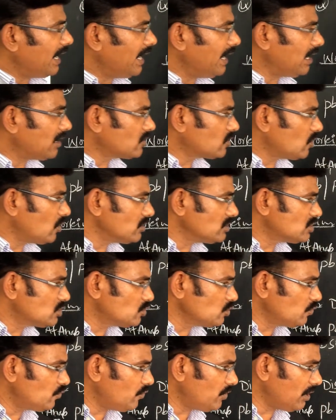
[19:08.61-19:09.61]
electrons
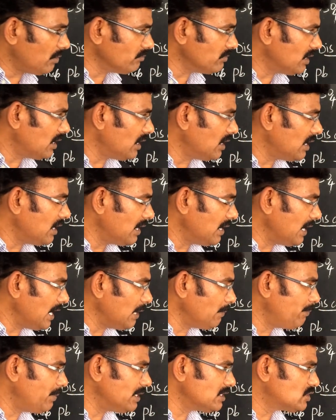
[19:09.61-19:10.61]
to form the
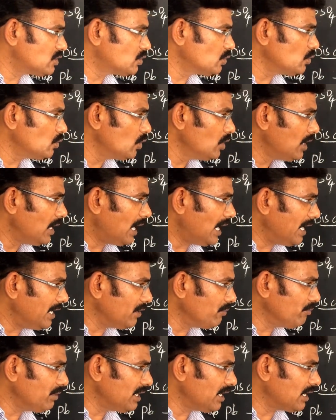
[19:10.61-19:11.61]
L plus 2
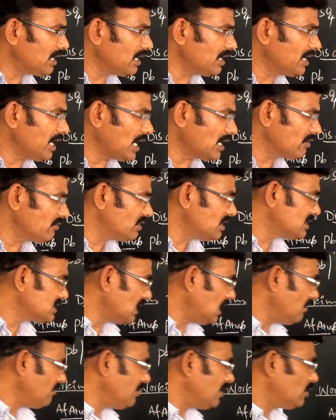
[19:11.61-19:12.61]
and immediately react with the
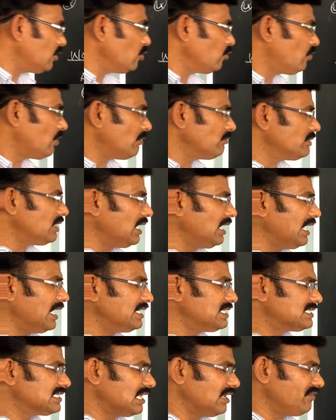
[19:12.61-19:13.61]
sulfate to form the
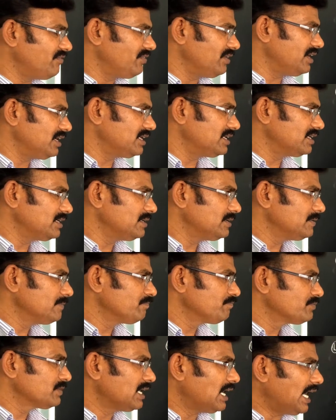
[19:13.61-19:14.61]
lead sulfate.
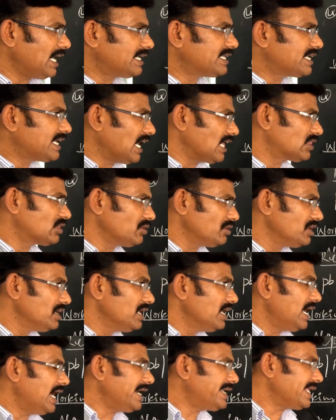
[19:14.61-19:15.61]
At cathode,
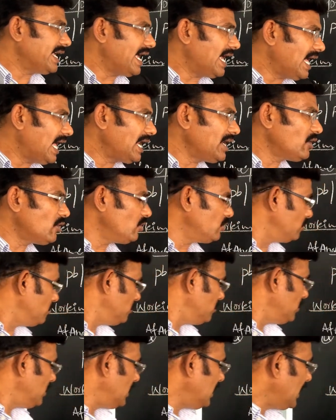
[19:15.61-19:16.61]
at
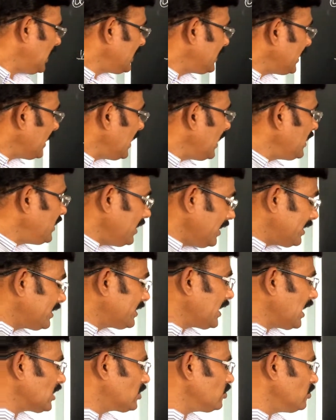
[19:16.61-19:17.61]
anode, at
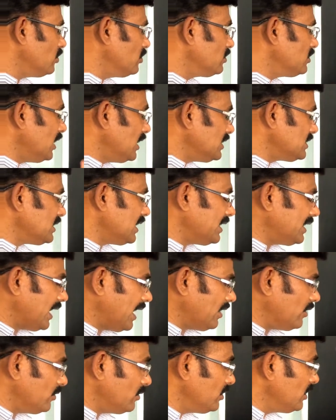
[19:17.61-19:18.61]
cathode, that is at
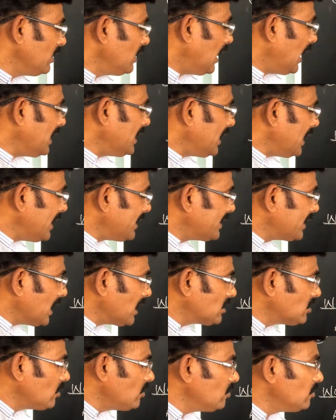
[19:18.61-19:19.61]
anode, and at
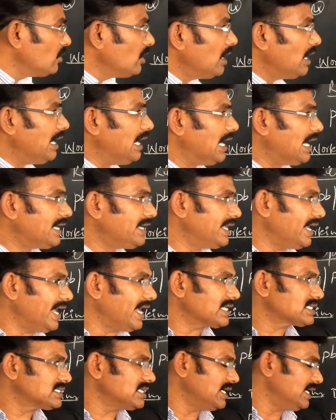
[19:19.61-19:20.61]
cathode lead
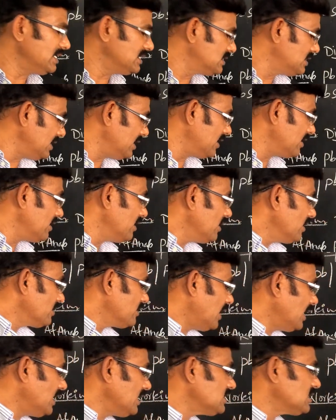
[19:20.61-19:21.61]
dioxide is there,
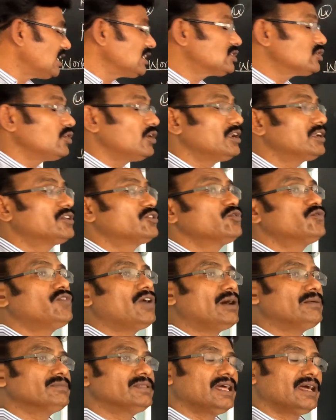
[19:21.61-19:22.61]
that is also to
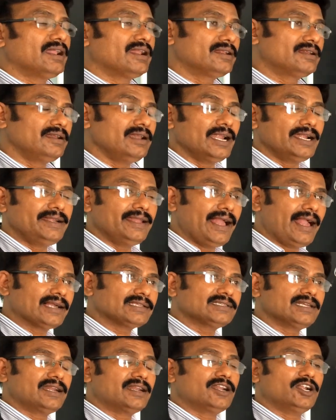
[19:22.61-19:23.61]
form the lead
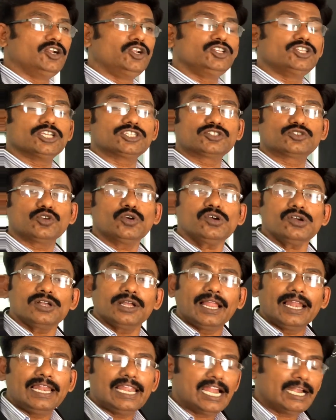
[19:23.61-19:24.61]
dioxide reduces
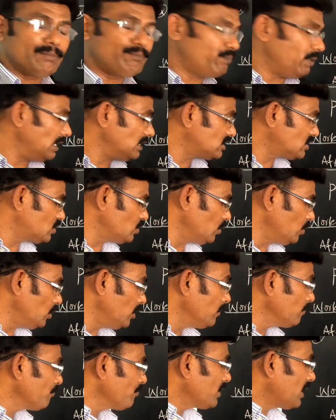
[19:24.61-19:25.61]
to lead plus
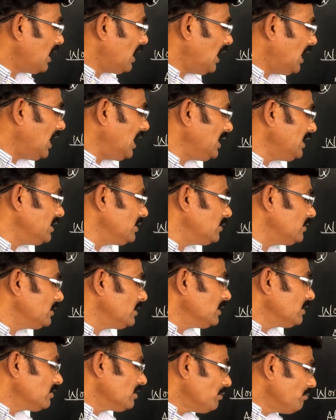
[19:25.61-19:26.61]
2 and
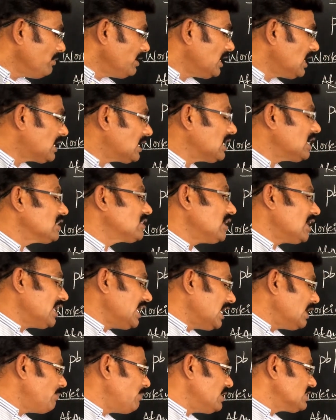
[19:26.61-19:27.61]
immediately the
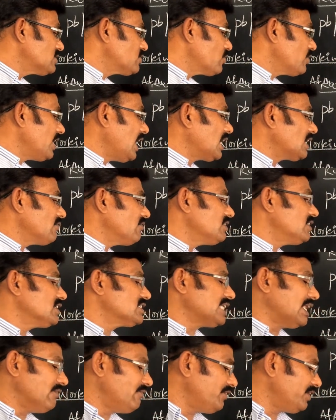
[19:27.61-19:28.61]
lead plus 2 react with the
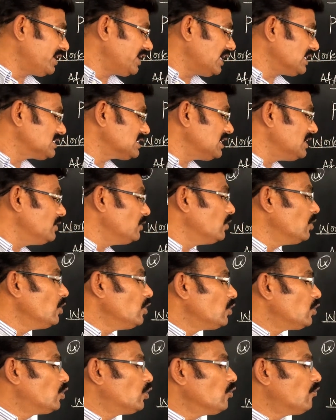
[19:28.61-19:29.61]
sulfuric acid
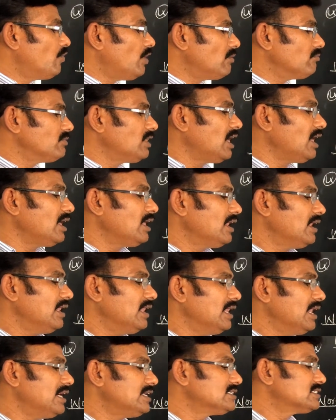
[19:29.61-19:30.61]
to form the
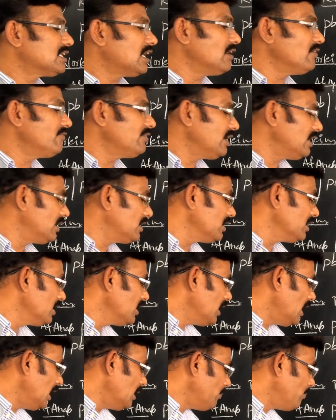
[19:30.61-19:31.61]
lead sulfate
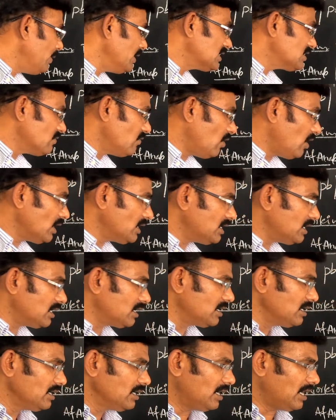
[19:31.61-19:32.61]
and plus
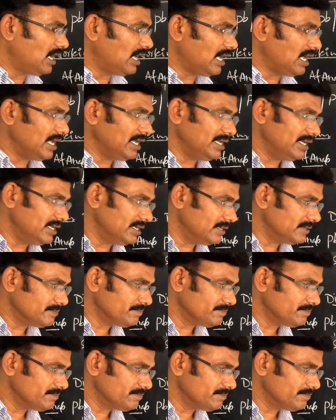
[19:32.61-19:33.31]
water and